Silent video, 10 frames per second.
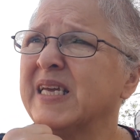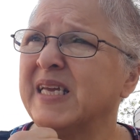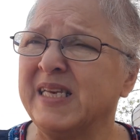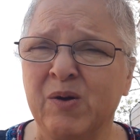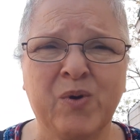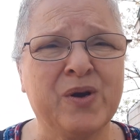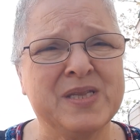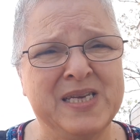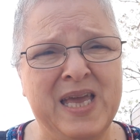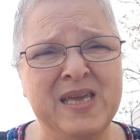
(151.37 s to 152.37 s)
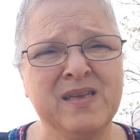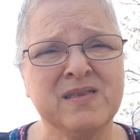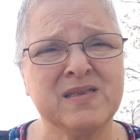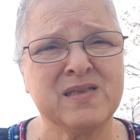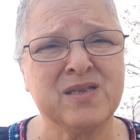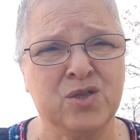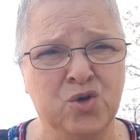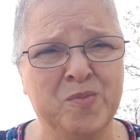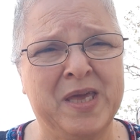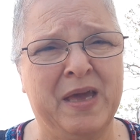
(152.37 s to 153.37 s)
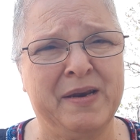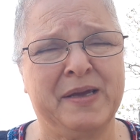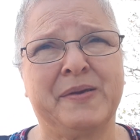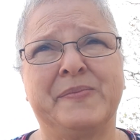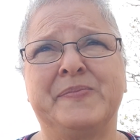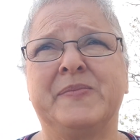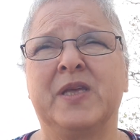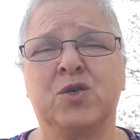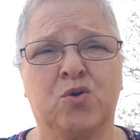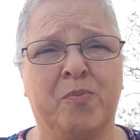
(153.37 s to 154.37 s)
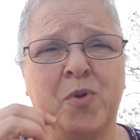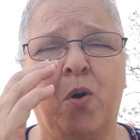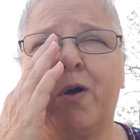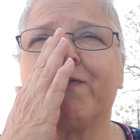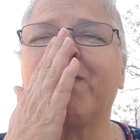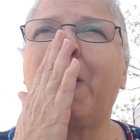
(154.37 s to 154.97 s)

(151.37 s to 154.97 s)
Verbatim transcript: and then we're going to take it to the new mechanic and drop you off.